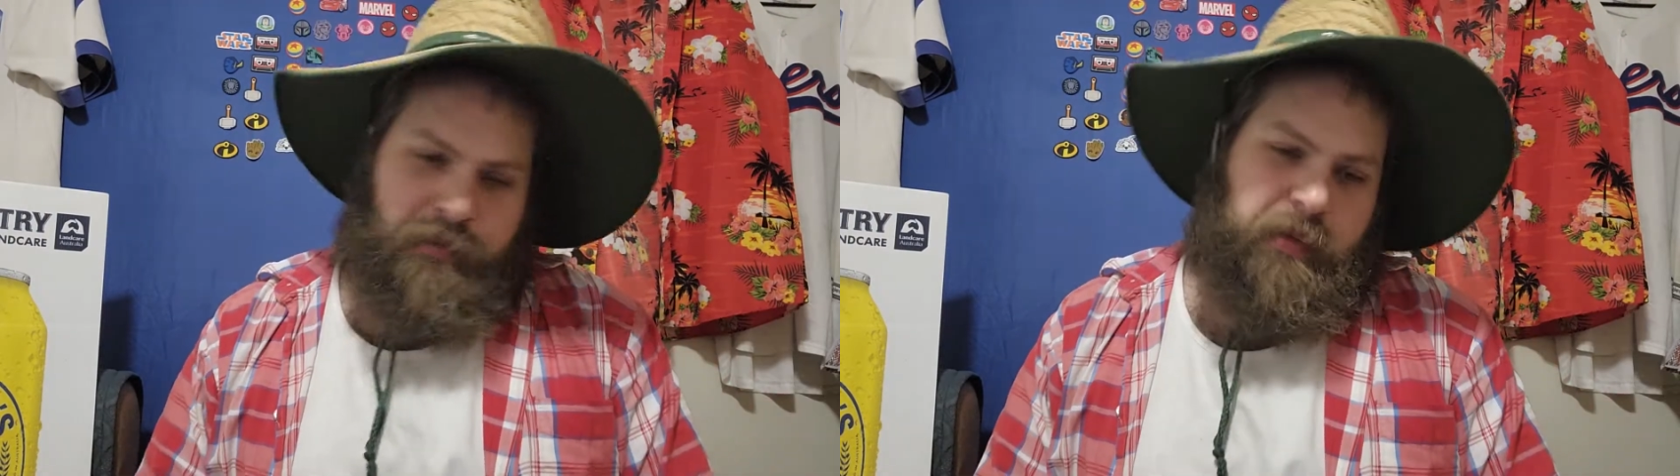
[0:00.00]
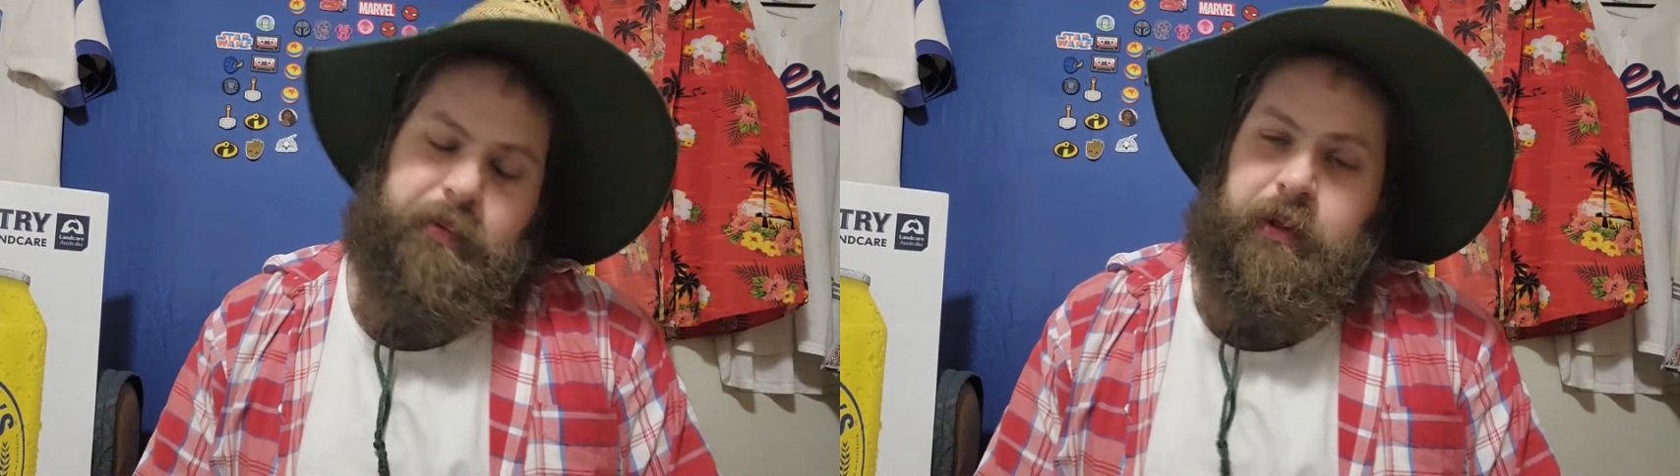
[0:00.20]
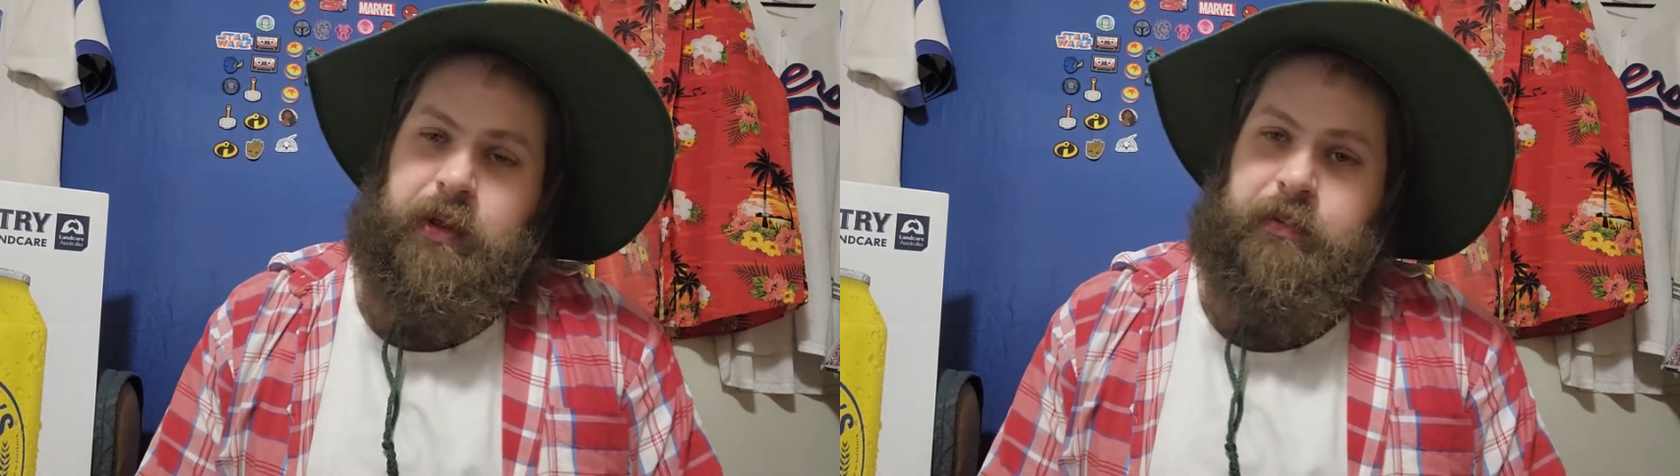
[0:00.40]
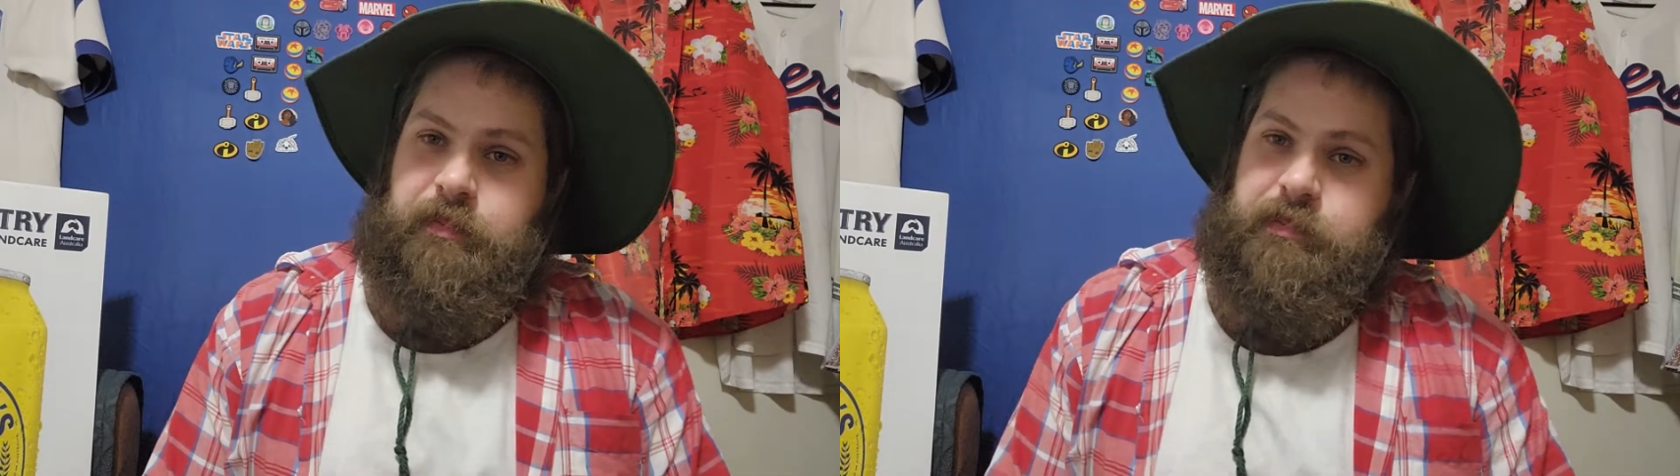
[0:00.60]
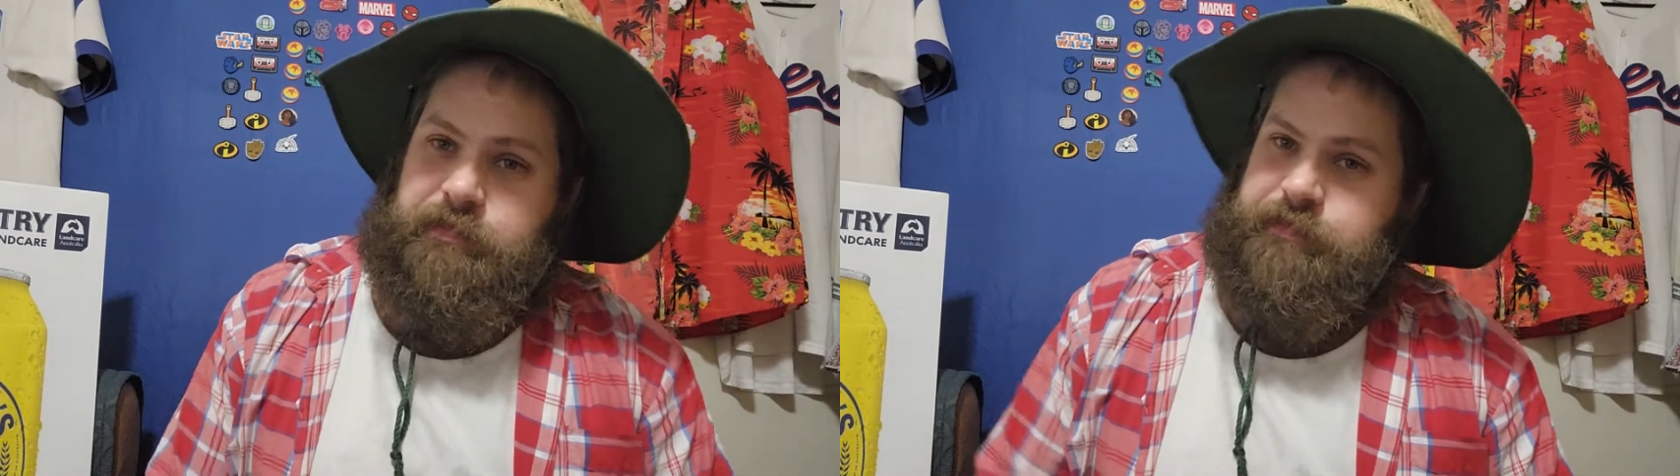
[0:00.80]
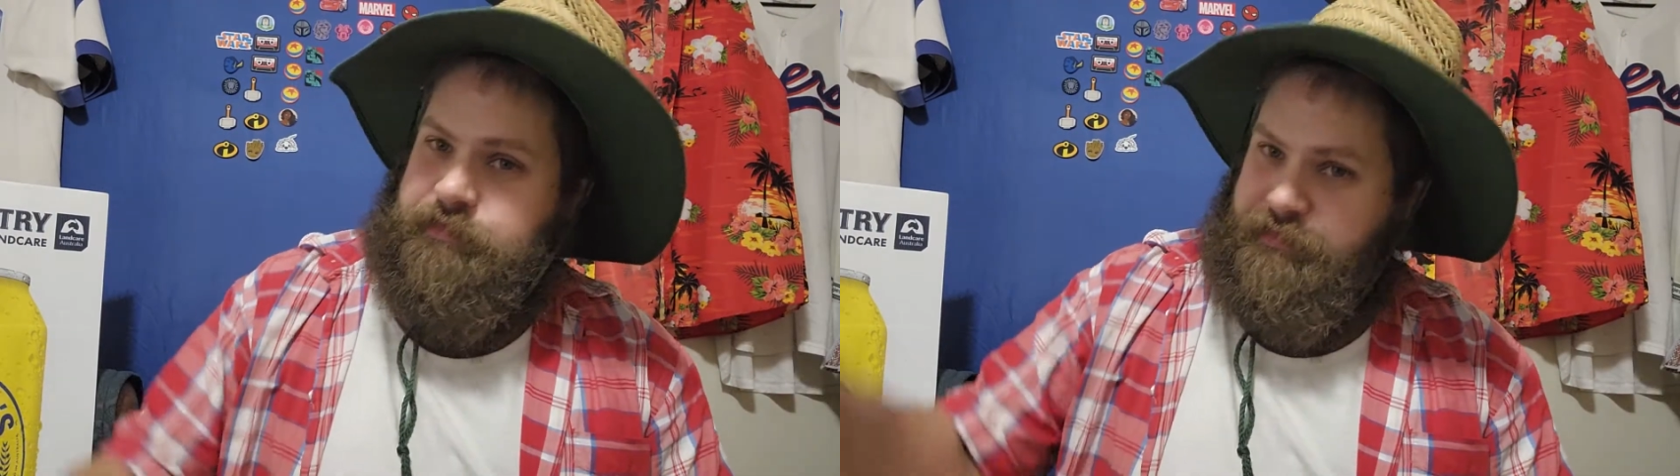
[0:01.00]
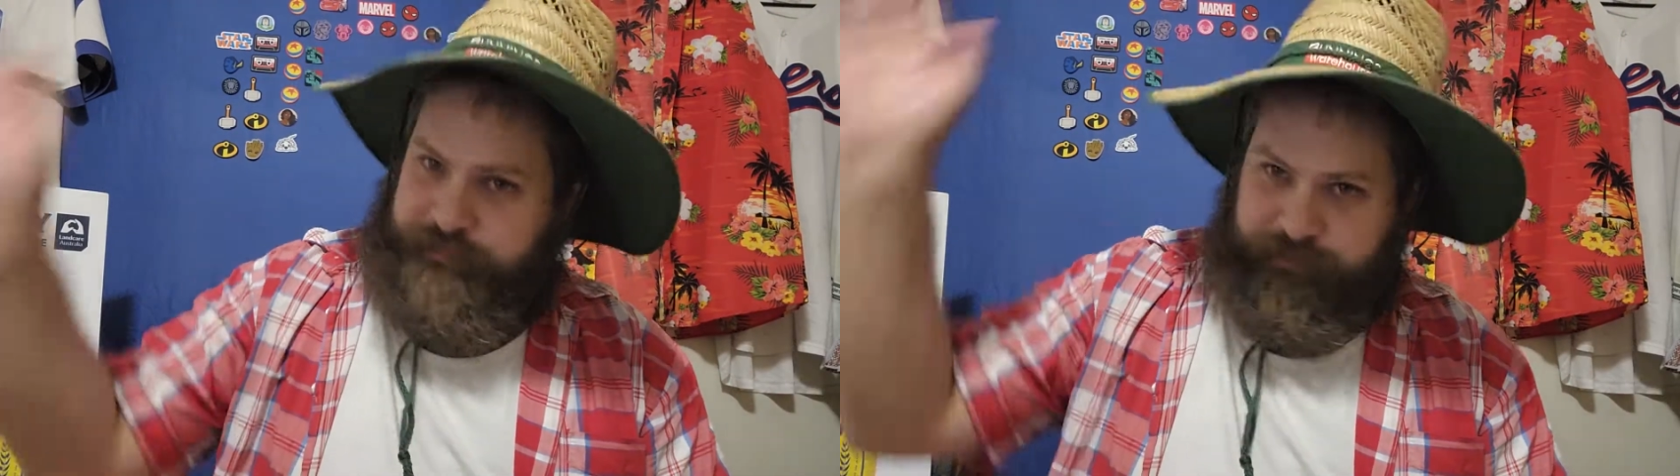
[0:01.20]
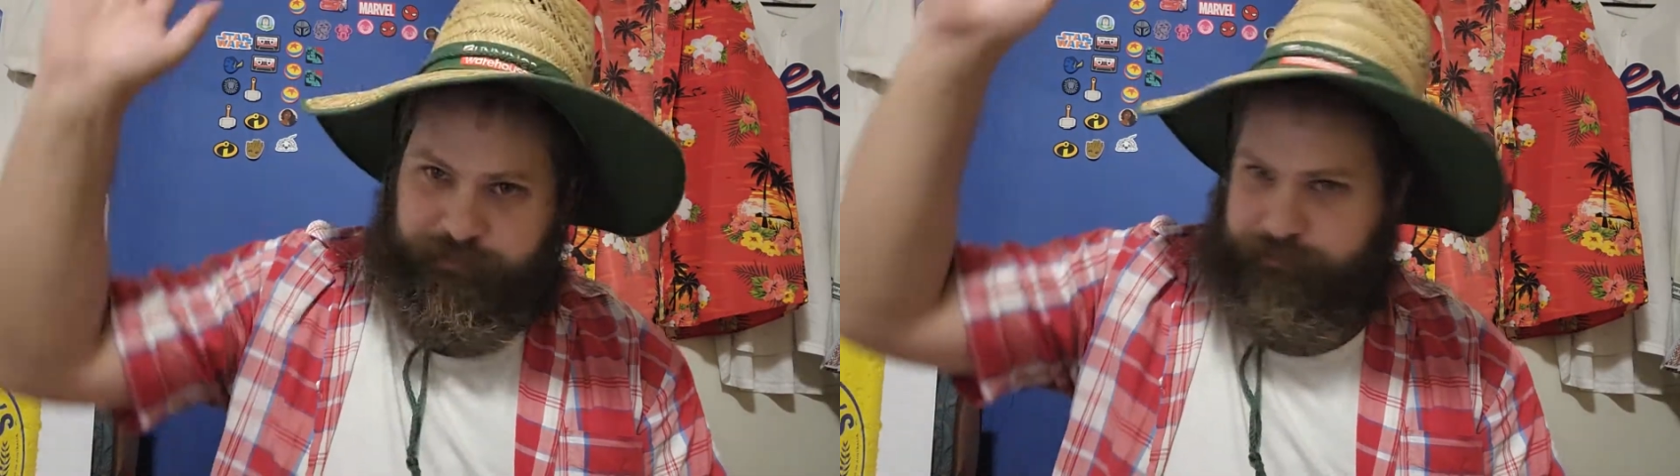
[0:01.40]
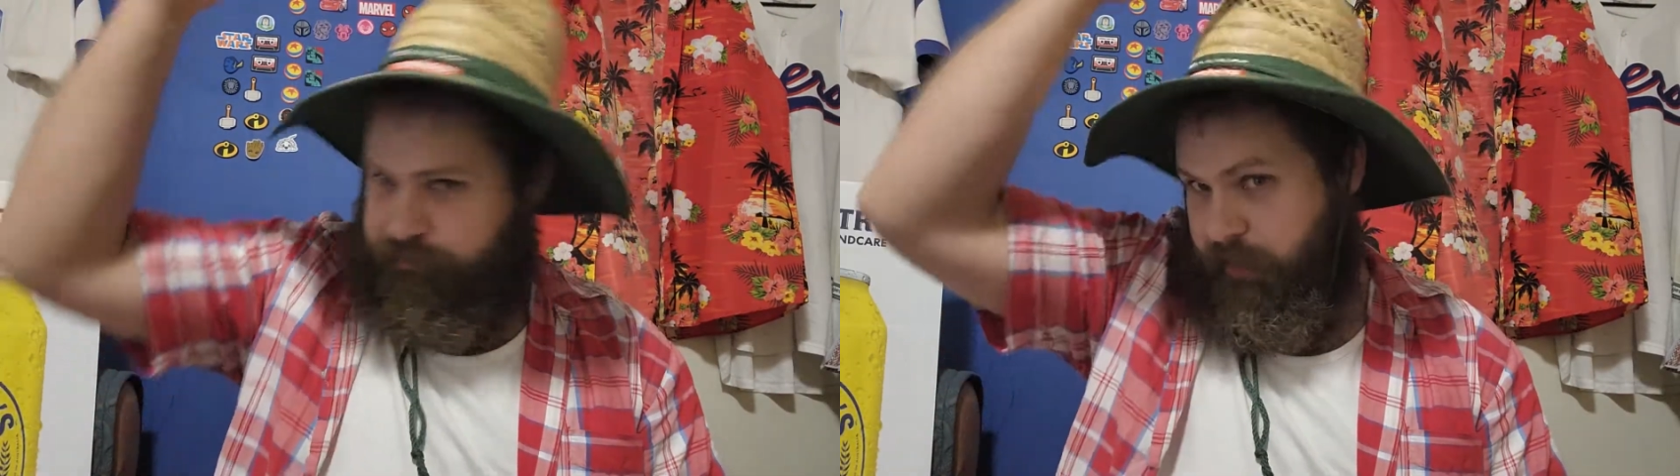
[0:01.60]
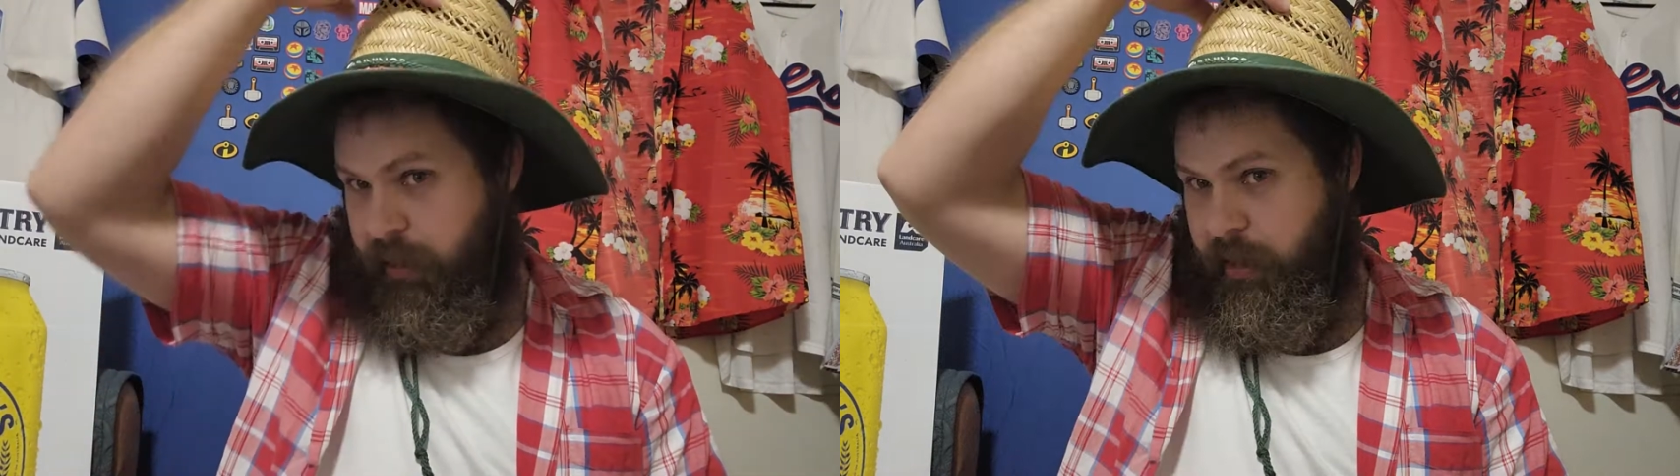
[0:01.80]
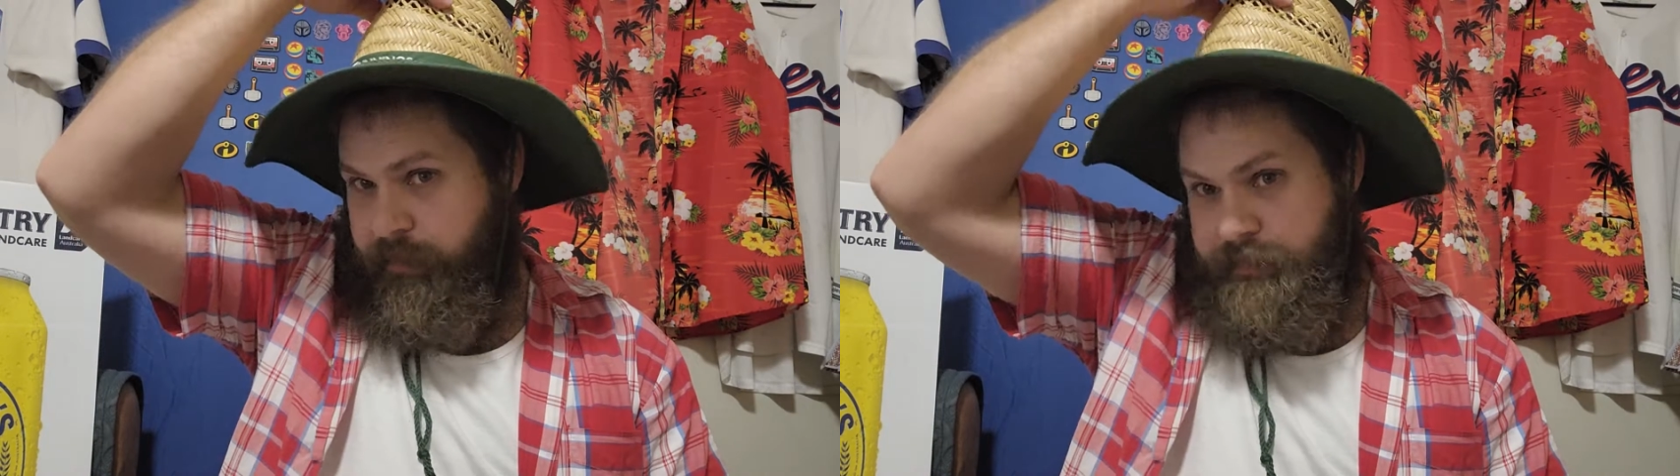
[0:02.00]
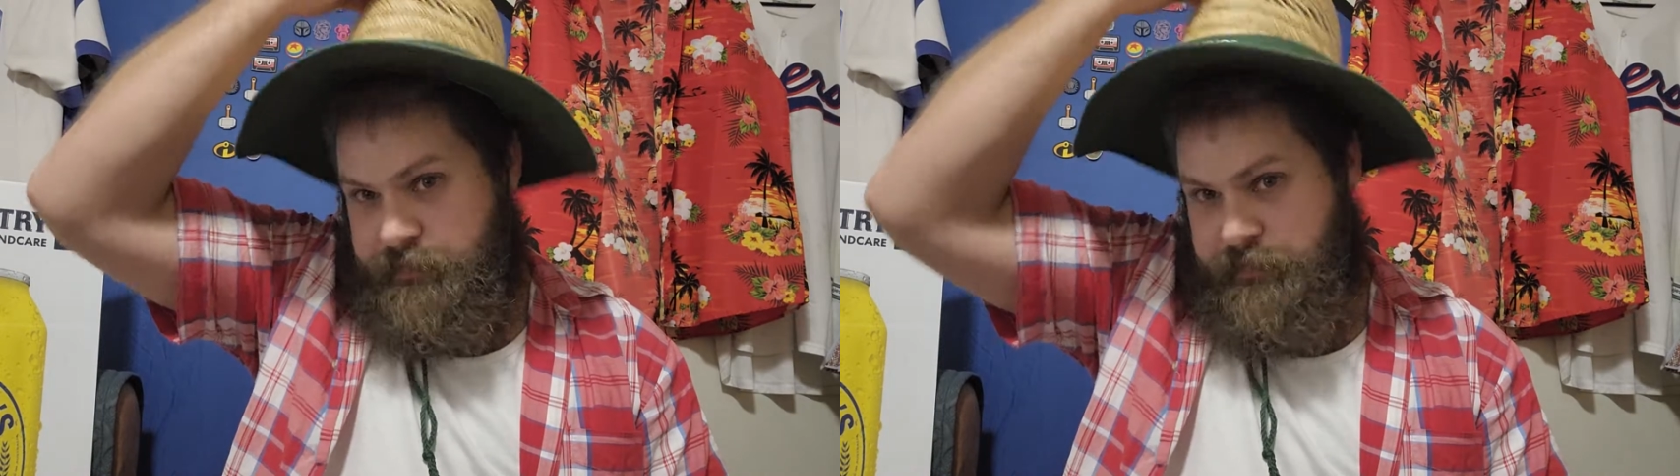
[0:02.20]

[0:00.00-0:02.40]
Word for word: probably, you know,